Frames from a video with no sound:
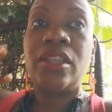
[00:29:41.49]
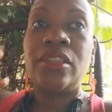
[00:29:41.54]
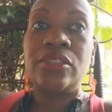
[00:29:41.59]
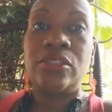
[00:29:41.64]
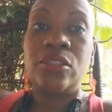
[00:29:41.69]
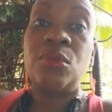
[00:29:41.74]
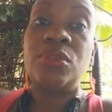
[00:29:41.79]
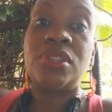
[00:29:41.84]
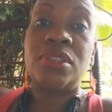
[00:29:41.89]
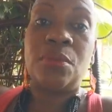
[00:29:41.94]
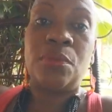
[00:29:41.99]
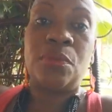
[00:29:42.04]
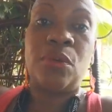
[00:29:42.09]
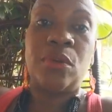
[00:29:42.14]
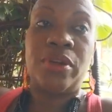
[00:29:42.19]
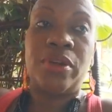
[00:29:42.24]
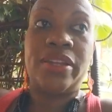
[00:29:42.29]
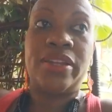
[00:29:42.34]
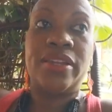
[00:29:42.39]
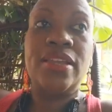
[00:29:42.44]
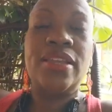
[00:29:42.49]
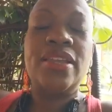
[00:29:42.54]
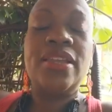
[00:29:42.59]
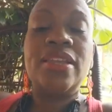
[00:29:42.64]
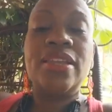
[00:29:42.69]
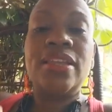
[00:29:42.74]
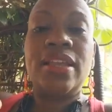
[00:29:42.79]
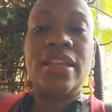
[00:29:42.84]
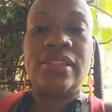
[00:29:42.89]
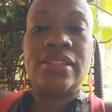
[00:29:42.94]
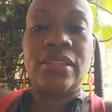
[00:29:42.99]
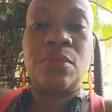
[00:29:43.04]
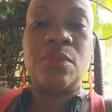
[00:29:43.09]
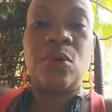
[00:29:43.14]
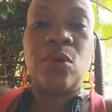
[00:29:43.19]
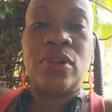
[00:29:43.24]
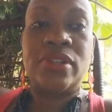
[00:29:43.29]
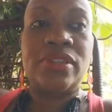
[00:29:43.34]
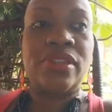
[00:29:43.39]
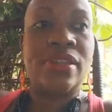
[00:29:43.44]
So it's important. It's
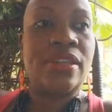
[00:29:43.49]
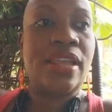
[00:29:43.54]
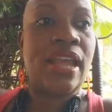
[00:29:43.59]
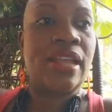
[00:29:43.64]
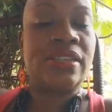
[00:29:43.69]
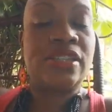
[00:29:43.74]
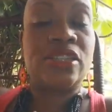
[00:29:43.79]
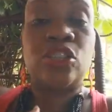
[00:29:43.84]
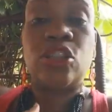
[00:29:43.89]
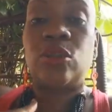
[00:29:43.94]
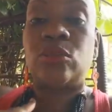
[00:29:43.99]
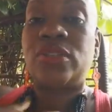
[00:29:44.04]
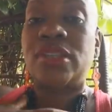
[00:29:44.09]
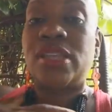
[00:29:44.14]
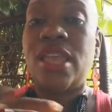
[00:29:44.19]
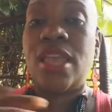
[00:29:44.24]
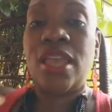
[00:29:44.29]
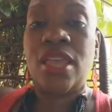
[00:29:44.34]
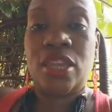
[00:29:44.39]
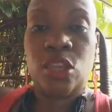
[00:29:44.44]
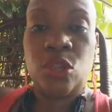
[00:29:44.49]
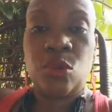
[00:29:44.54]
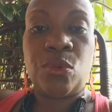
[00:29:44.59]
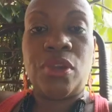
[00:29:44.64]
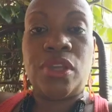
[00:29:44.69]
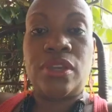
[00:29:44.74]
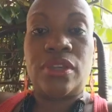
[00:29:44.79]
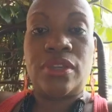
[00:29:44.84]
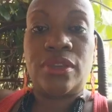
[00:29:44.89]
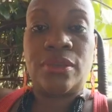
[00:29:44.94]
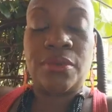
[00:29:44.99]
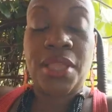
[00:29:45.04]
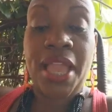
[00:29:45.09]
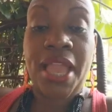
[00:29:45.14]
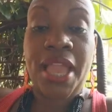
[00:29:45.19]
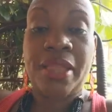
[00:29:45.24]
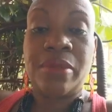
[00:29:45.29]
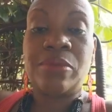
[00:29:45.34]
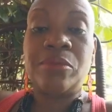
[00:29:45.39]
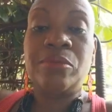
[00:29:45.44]
important to not just go to anyone,
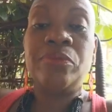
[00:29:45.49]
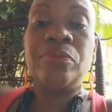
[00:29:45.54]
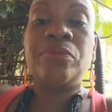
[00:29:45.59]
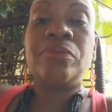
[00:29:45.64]
okay?